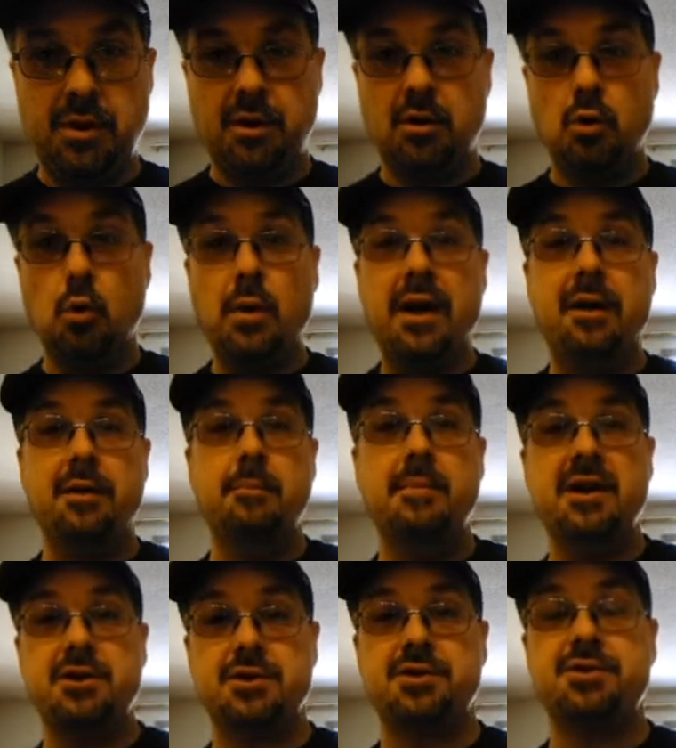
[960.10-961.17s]
going to go around and
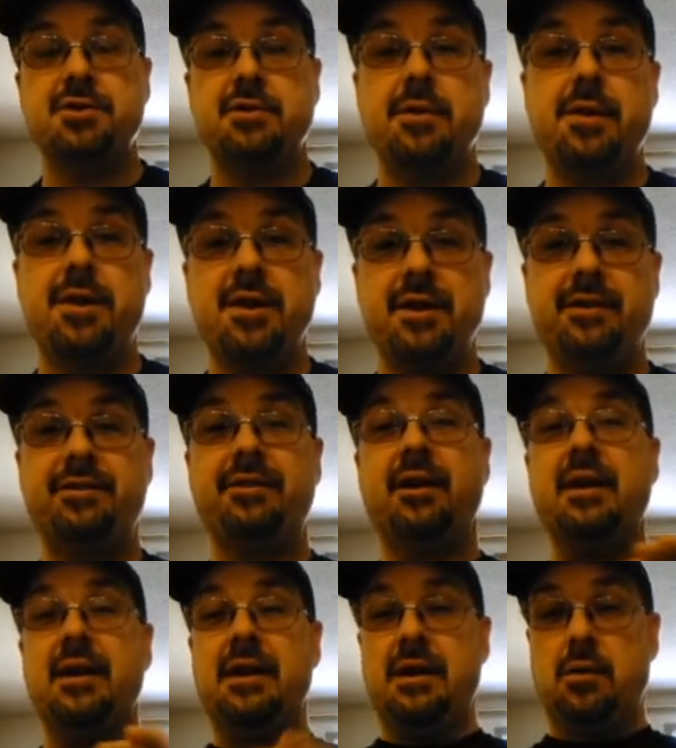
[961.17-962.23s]
measure certain things
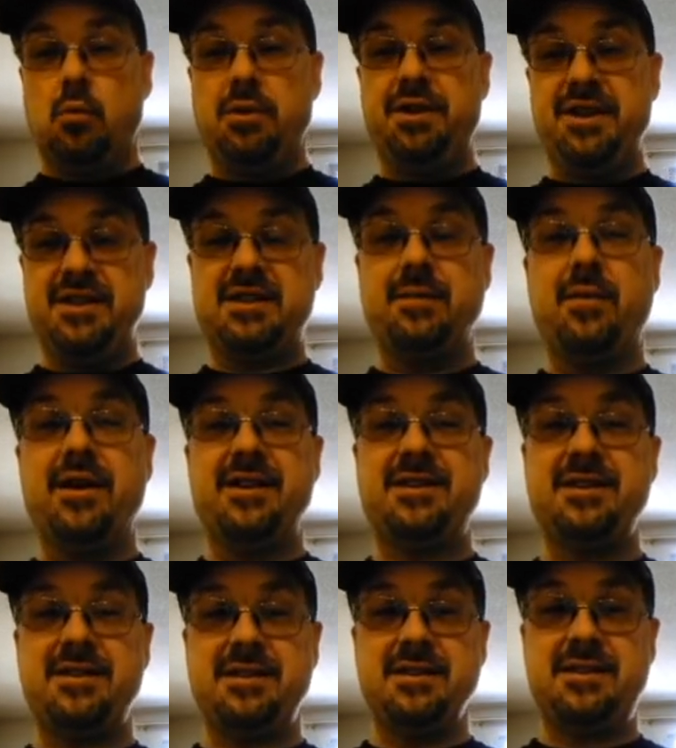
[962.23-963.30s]
with these
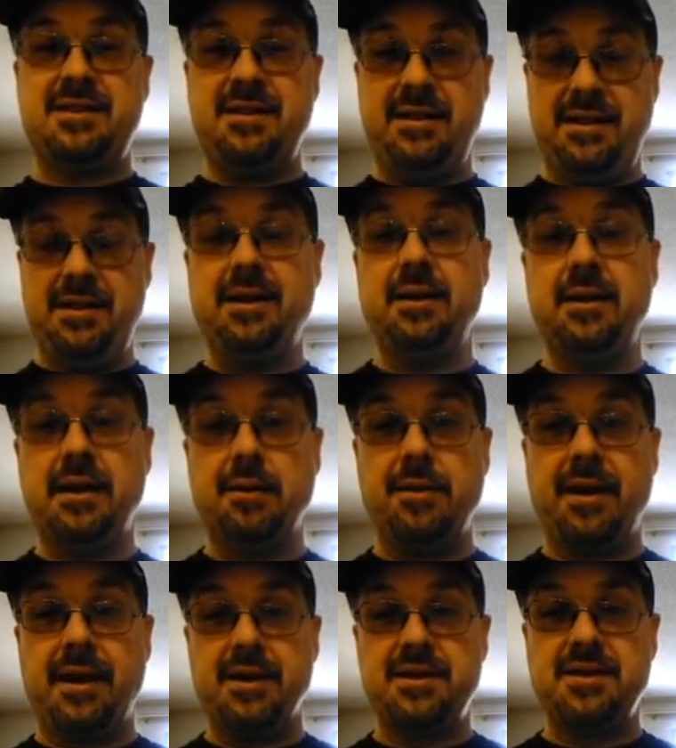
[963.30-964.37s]
devices and see how
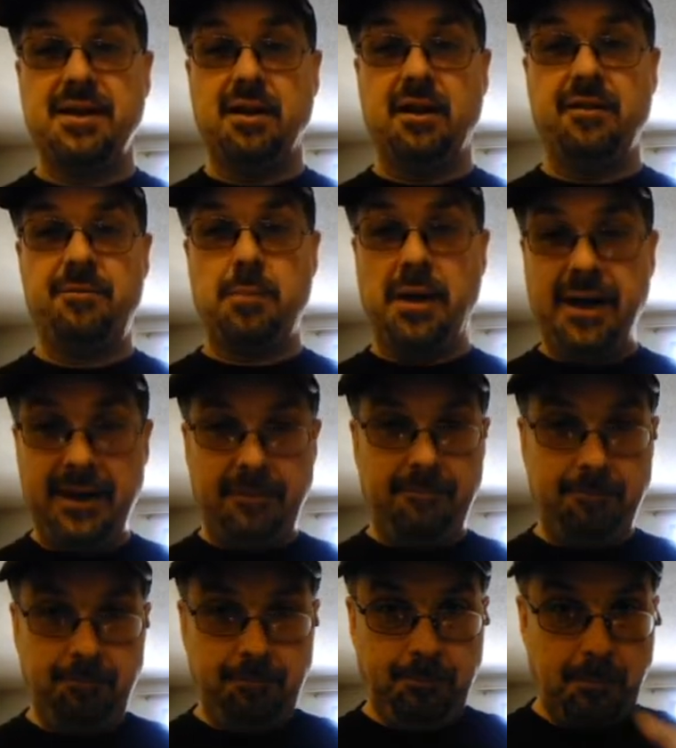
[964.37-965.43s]
they get set off by it
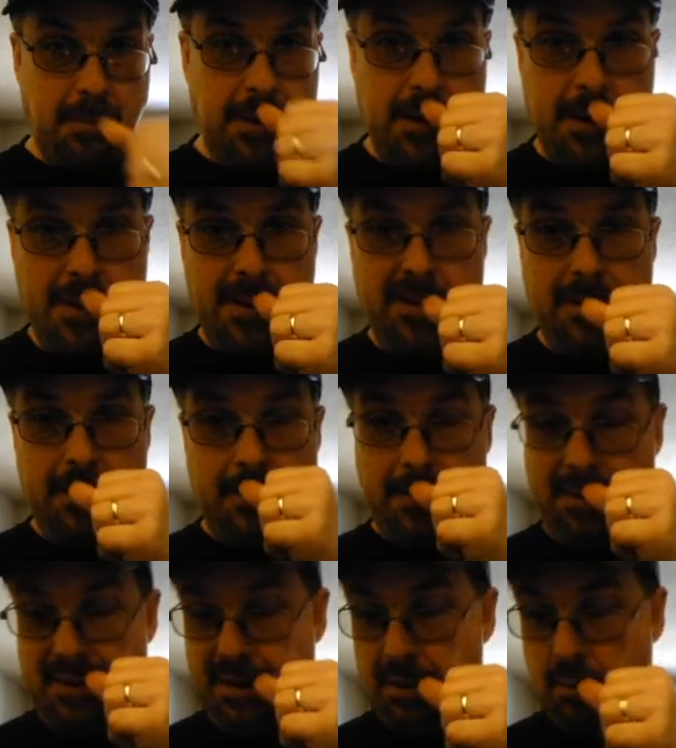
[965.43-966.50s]

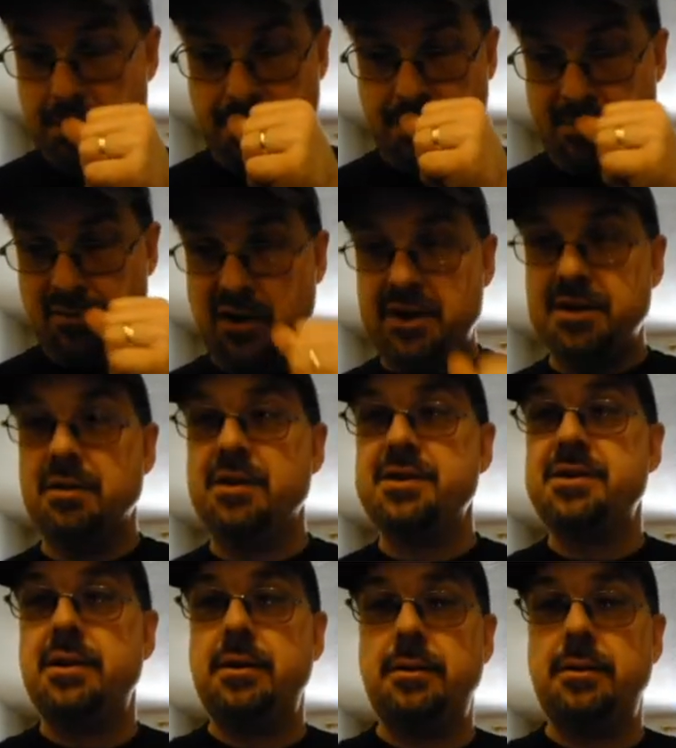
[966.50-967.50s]
and what the differential is.